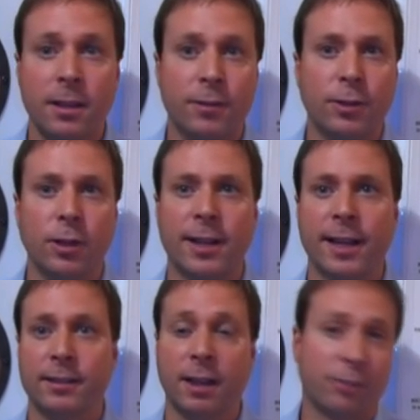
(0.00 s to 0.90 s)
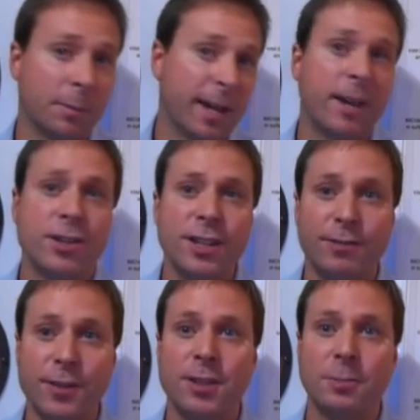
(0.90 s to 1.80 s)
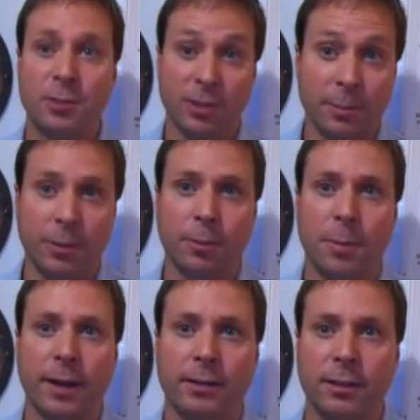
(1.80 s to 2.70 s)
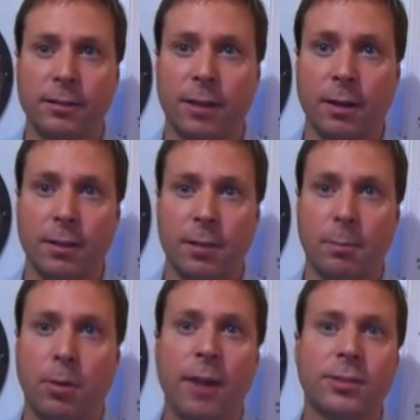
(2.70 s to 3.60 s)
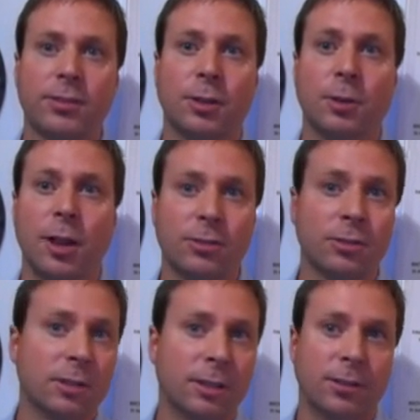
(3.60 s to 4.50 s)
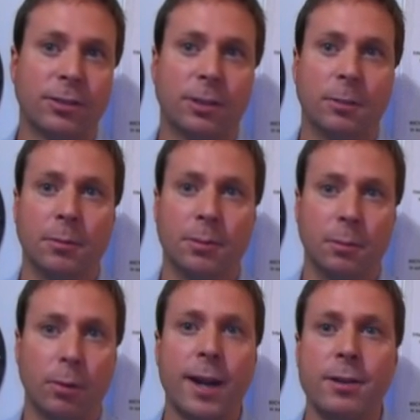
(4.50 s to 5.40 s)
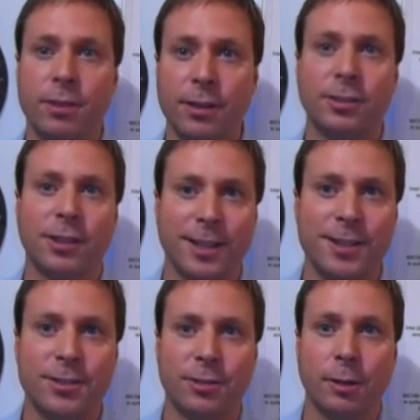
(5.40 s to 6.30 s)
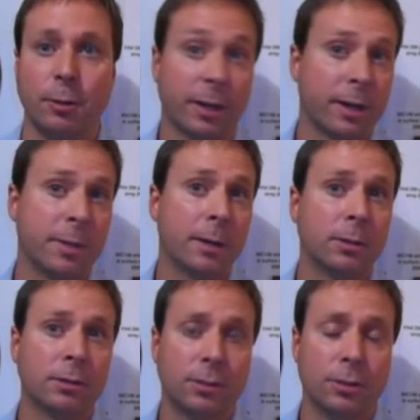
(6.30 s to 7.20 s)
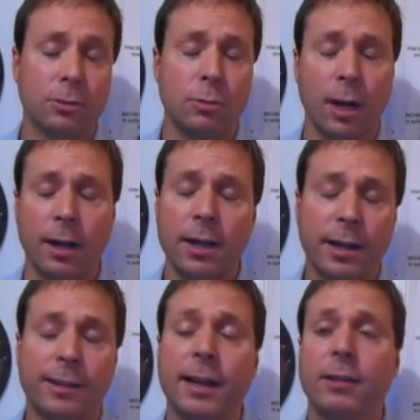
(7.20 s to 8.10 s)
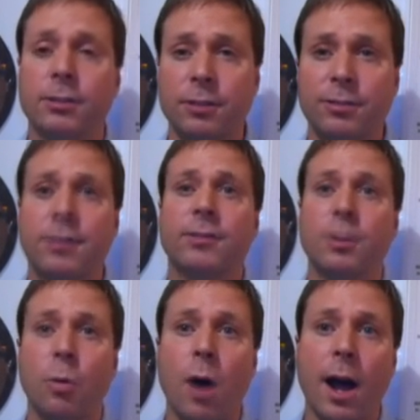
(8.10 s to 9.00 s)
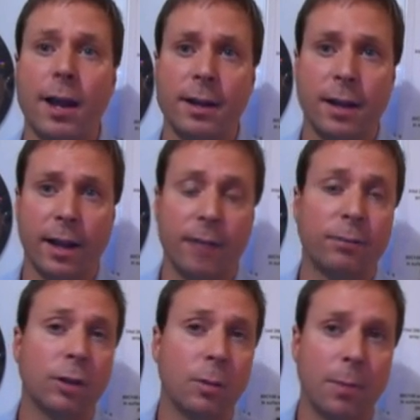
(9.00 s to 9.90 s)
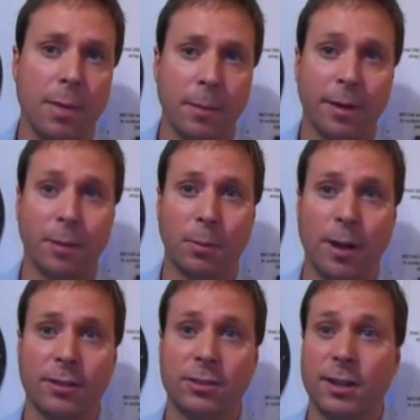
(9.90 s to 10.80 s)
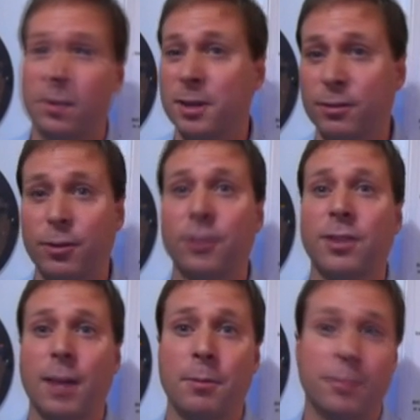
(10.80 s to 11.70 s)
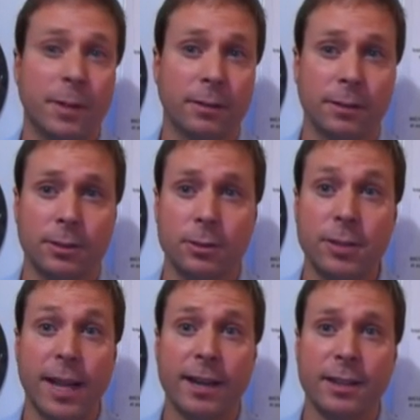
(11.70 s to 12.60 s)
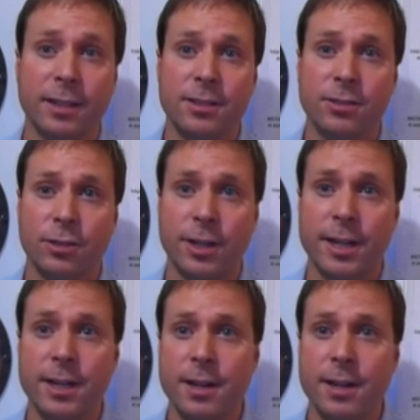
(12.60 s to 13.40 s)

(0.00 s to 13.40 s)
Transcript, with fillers: if you look at uh, from an energy efficiency perspective, uh, the processor will also deliver some, some brand new things to the industry. We're going to be able to uh, get down to a 50 watt uh, envelope on the microprocessor. It'll be the first time we've been able to do that in the industry.